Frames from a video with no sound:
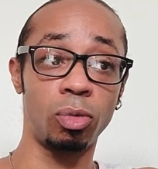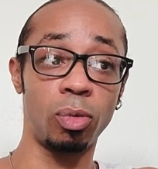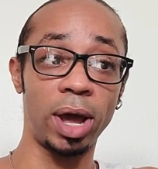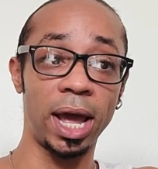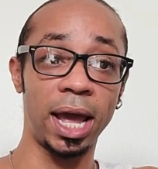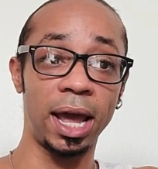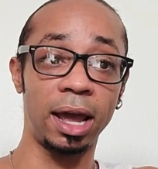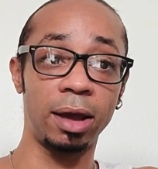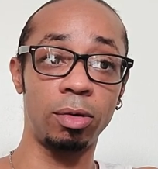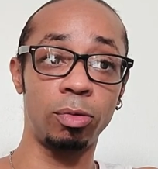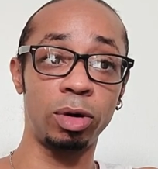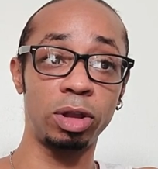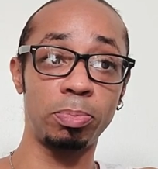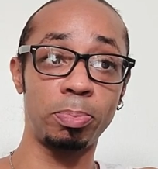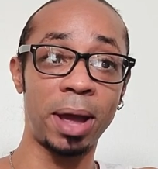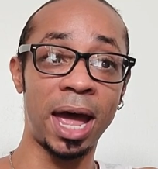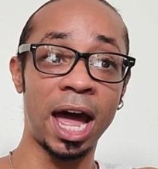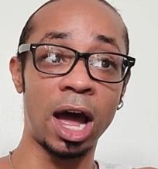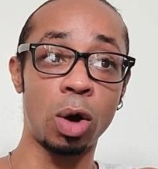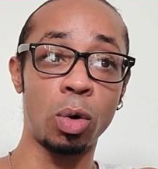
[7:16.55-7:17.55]
way with
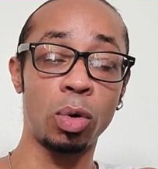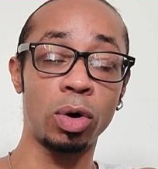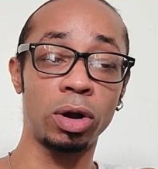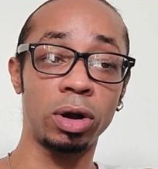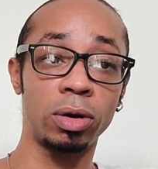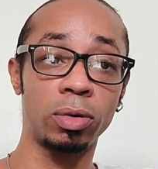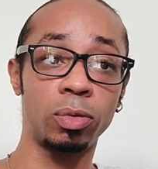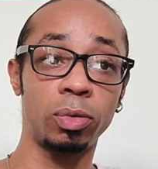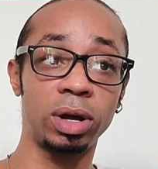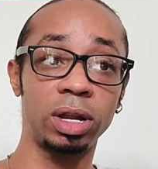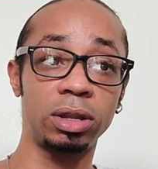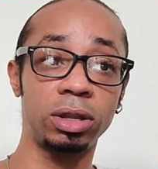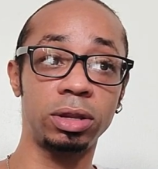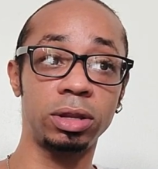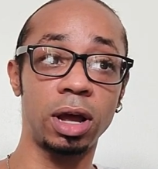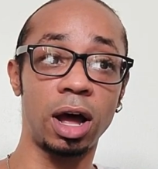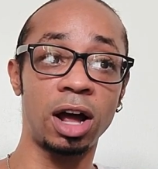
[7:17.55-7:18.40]
power with